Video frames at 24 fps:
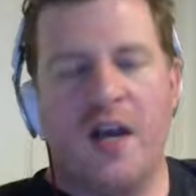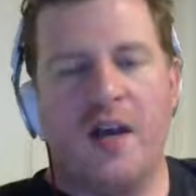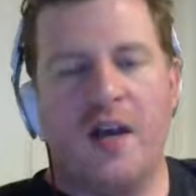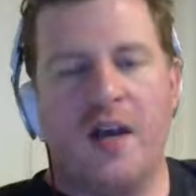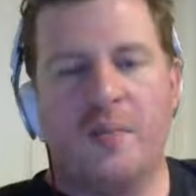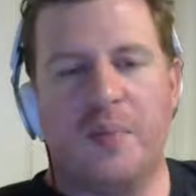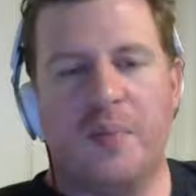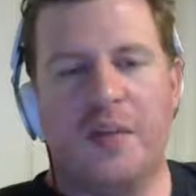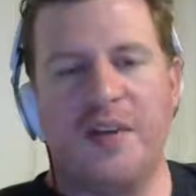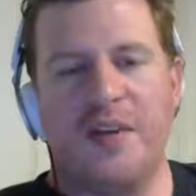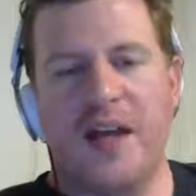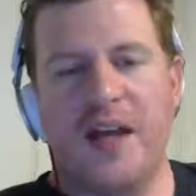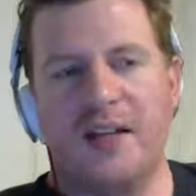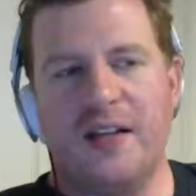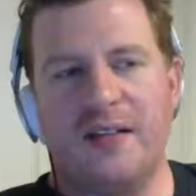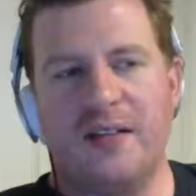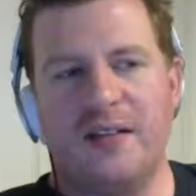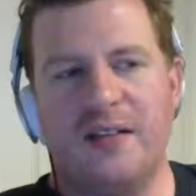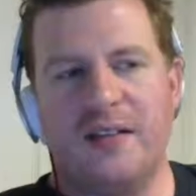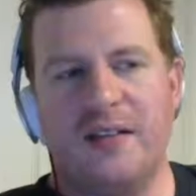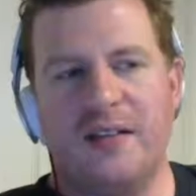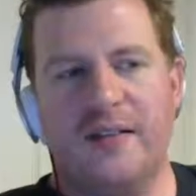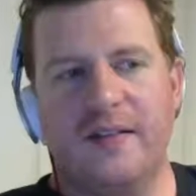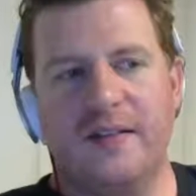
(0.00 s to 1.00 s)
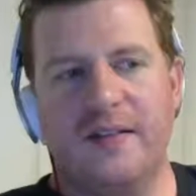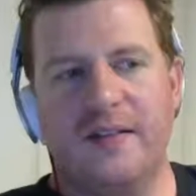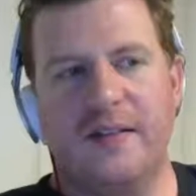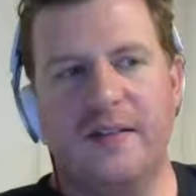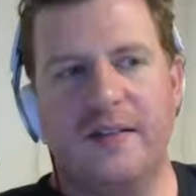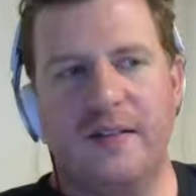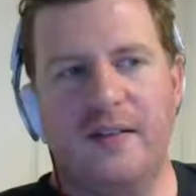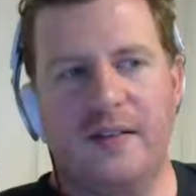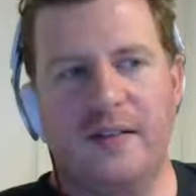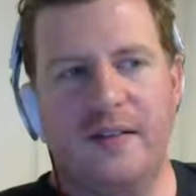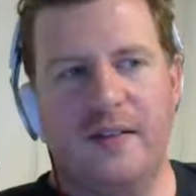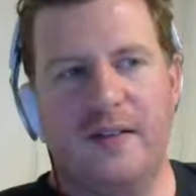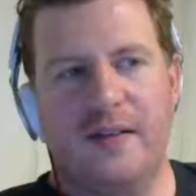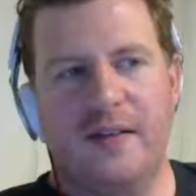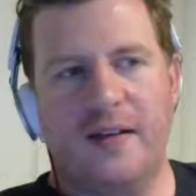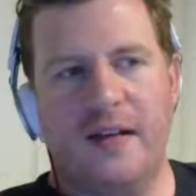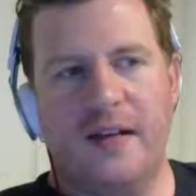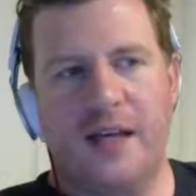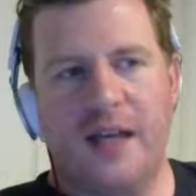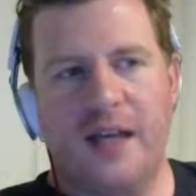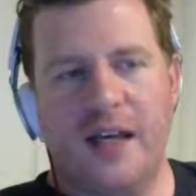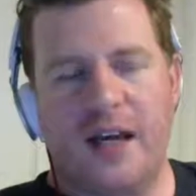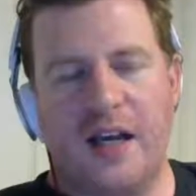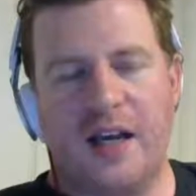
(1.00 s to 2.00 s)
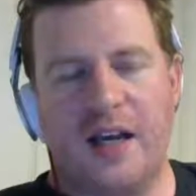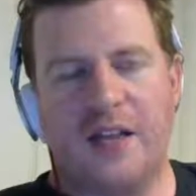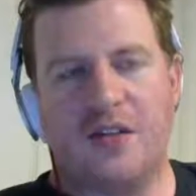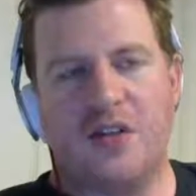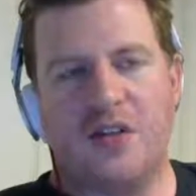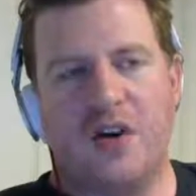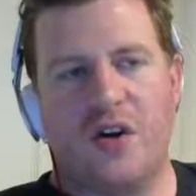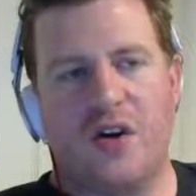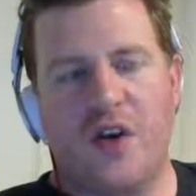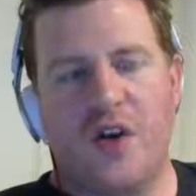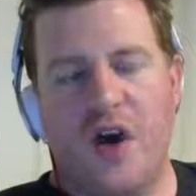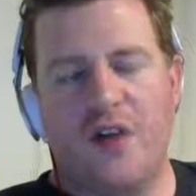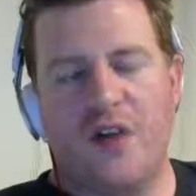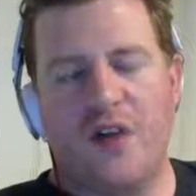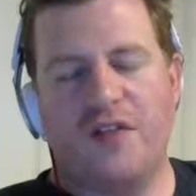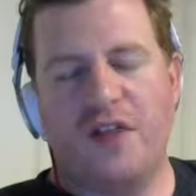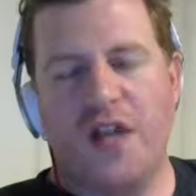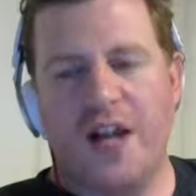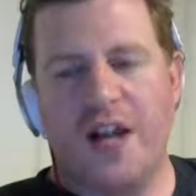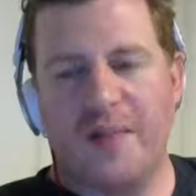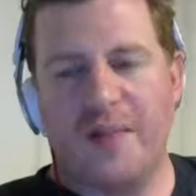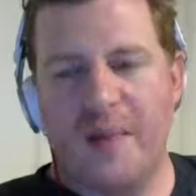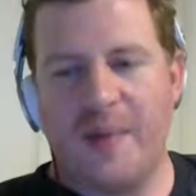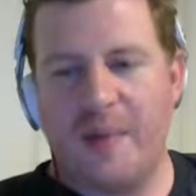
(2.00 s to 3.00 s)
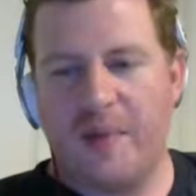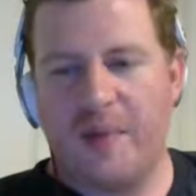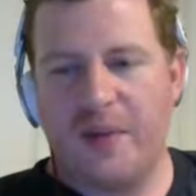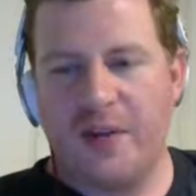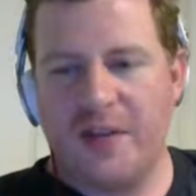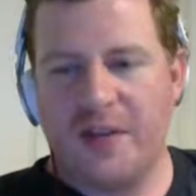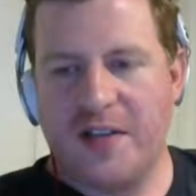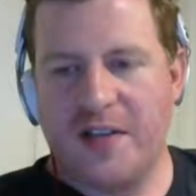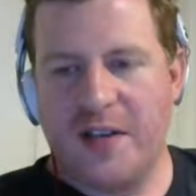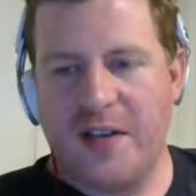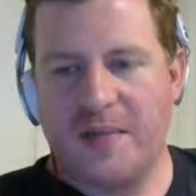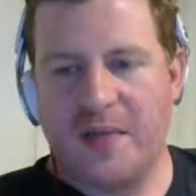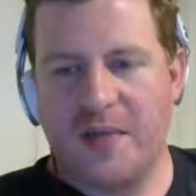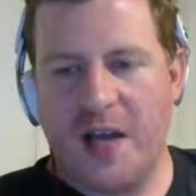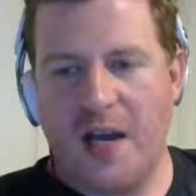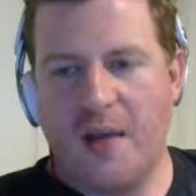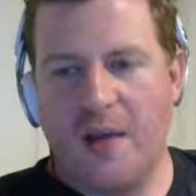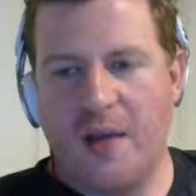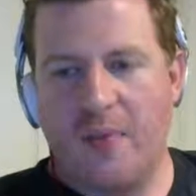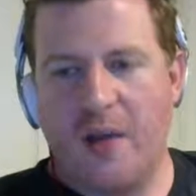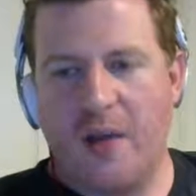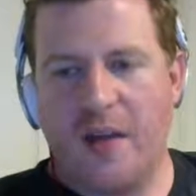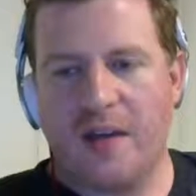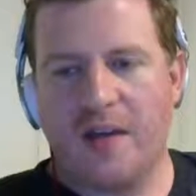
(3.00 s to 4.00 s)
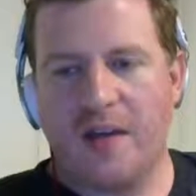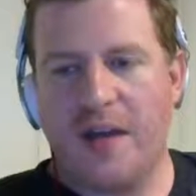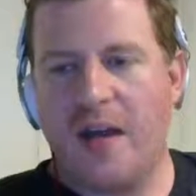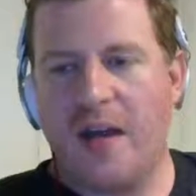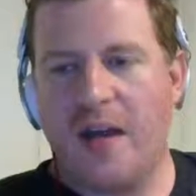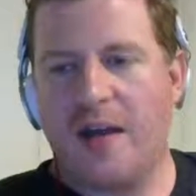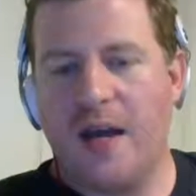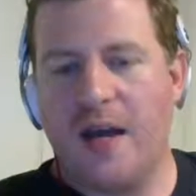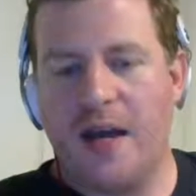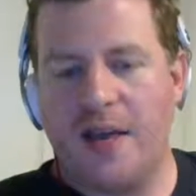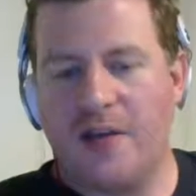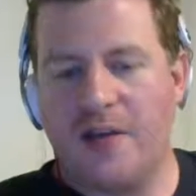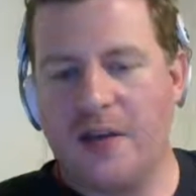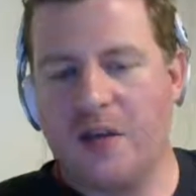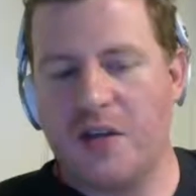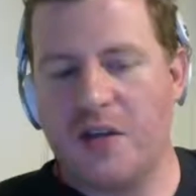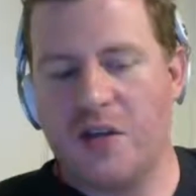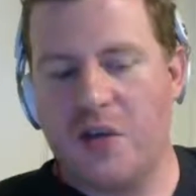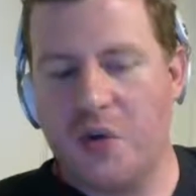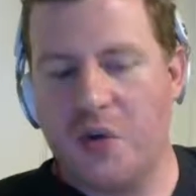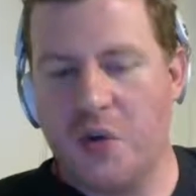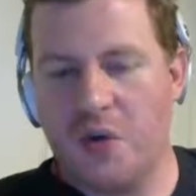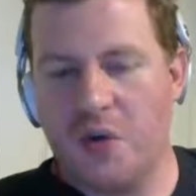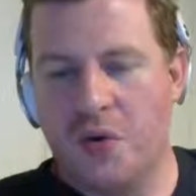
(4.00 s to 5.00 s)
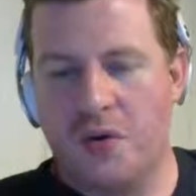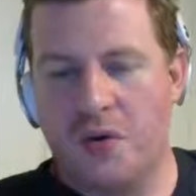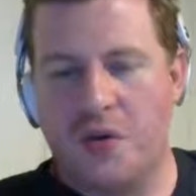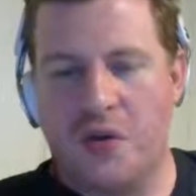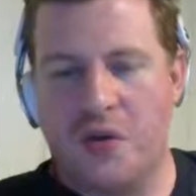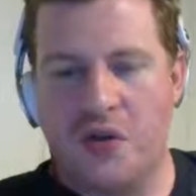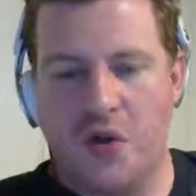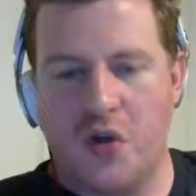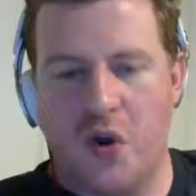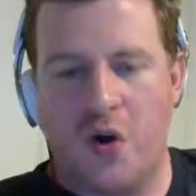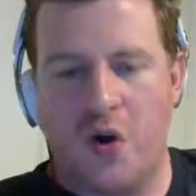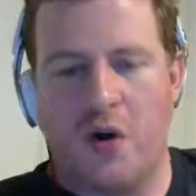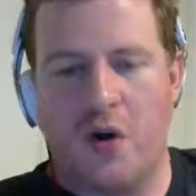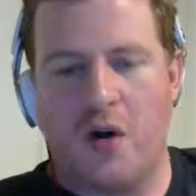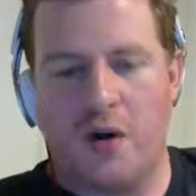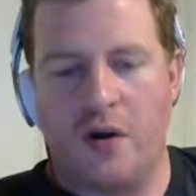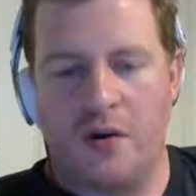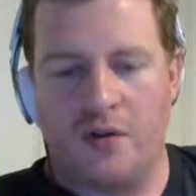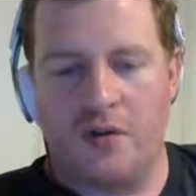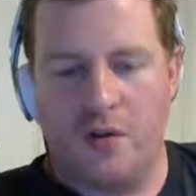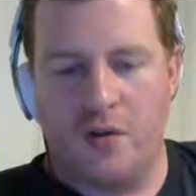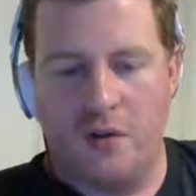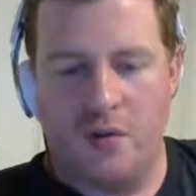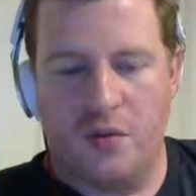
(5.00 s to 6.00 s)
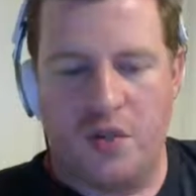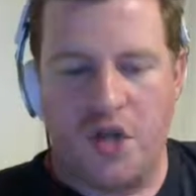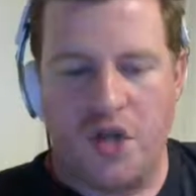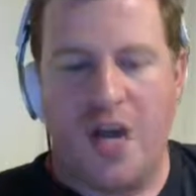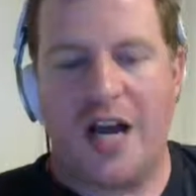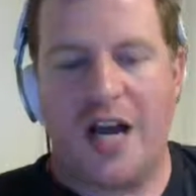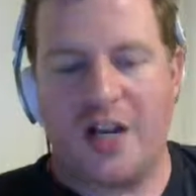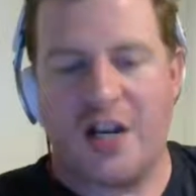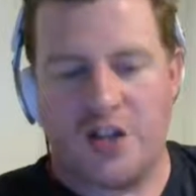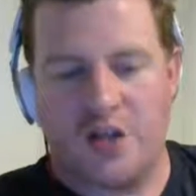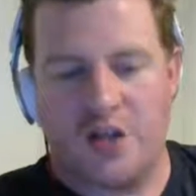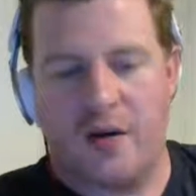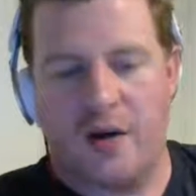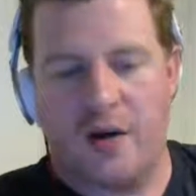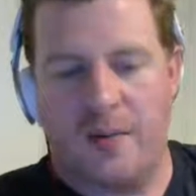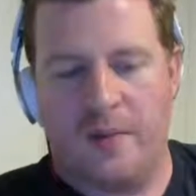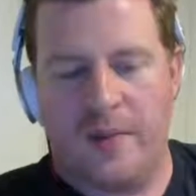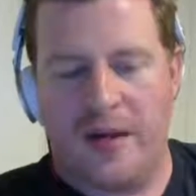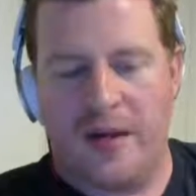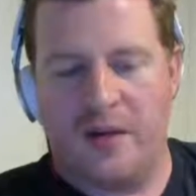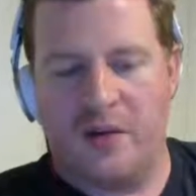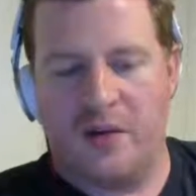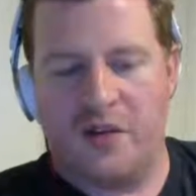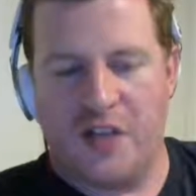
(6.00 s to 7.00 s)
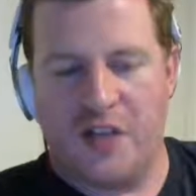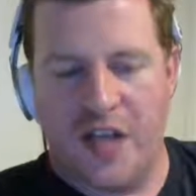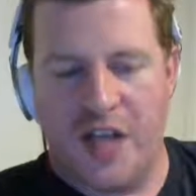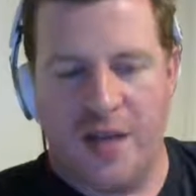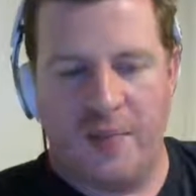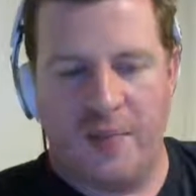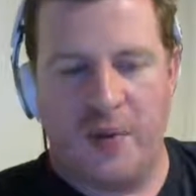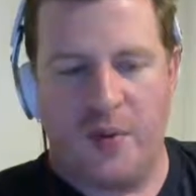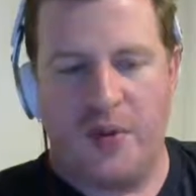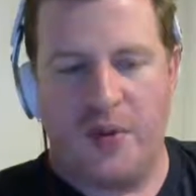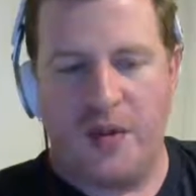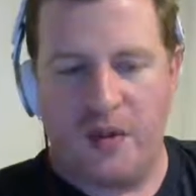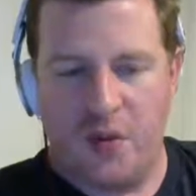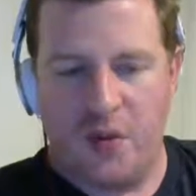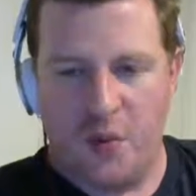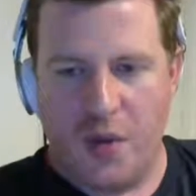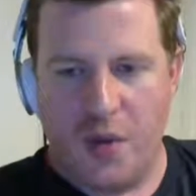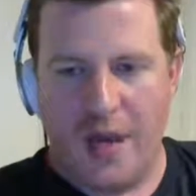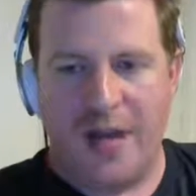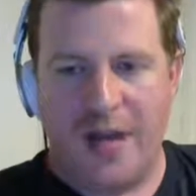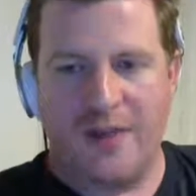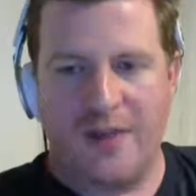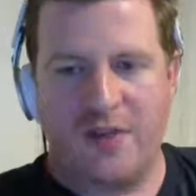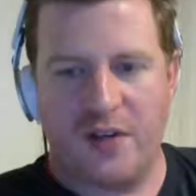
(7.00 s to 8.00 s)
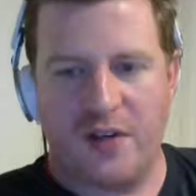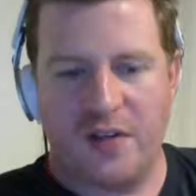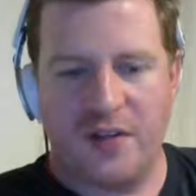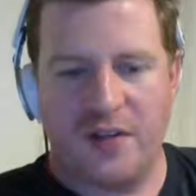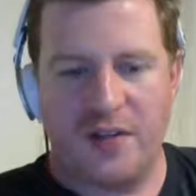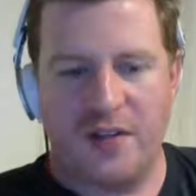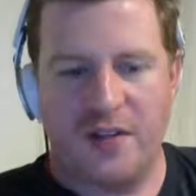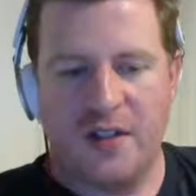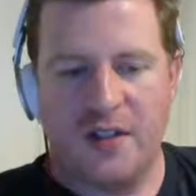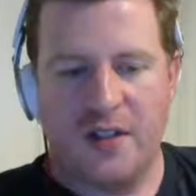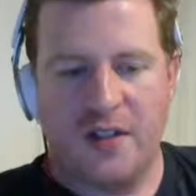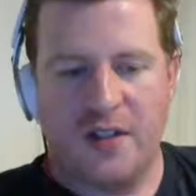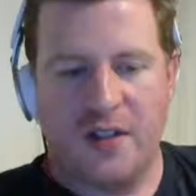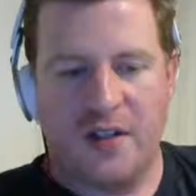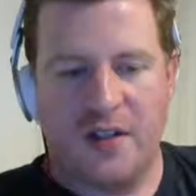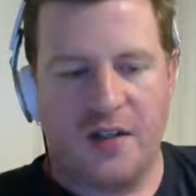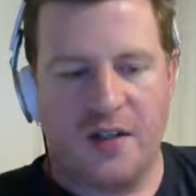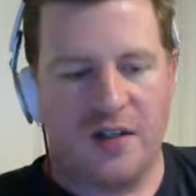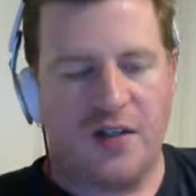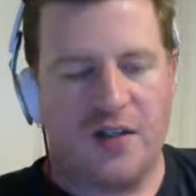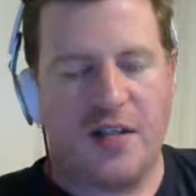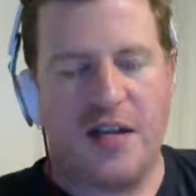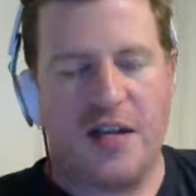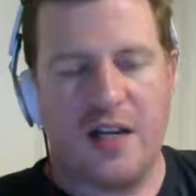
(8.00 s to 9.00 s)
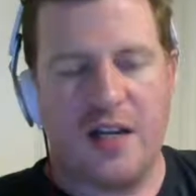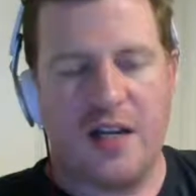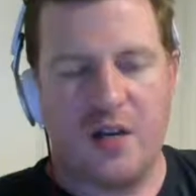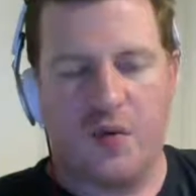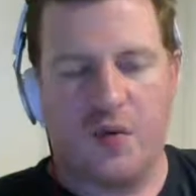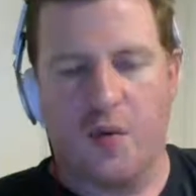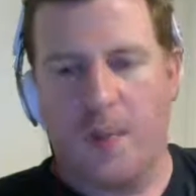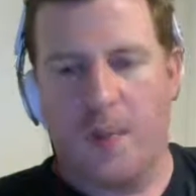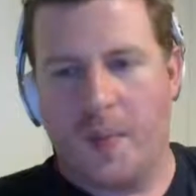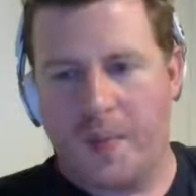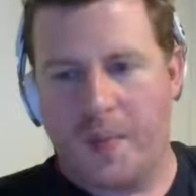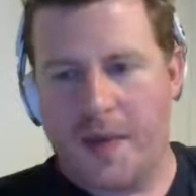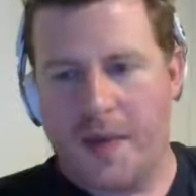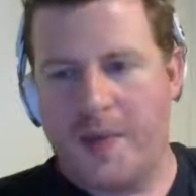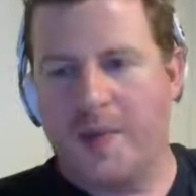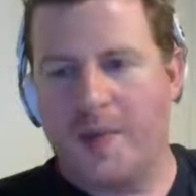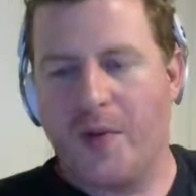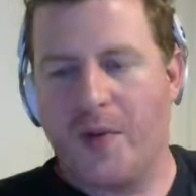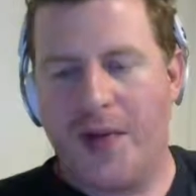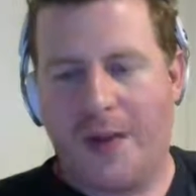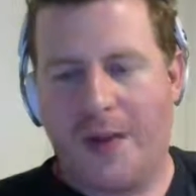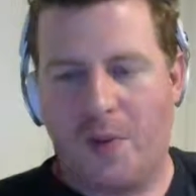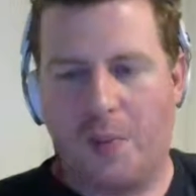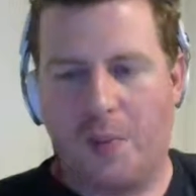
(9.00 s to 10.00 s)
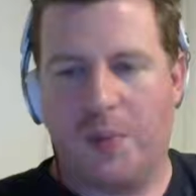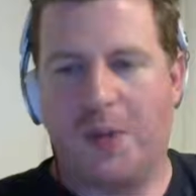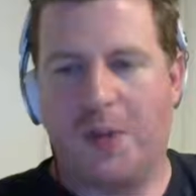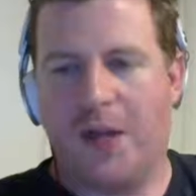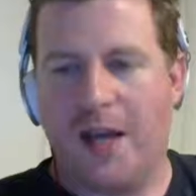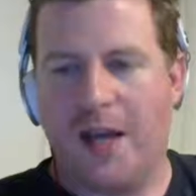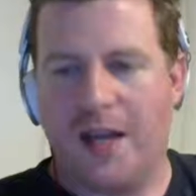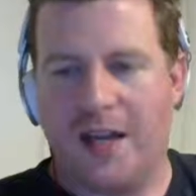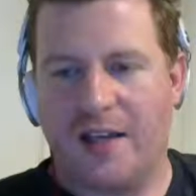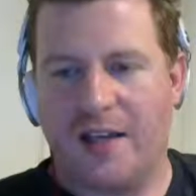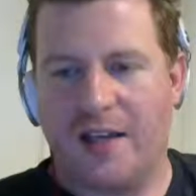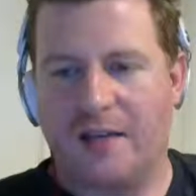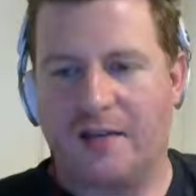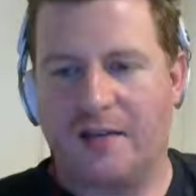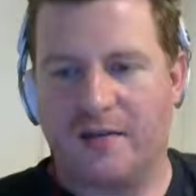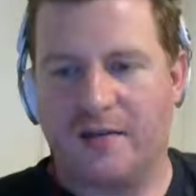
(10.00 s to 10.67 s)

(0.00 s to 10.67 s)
But then it can turn off a lot of people at the same time. Like, I think you, Josh, are a better example that you have a steady group of people that will play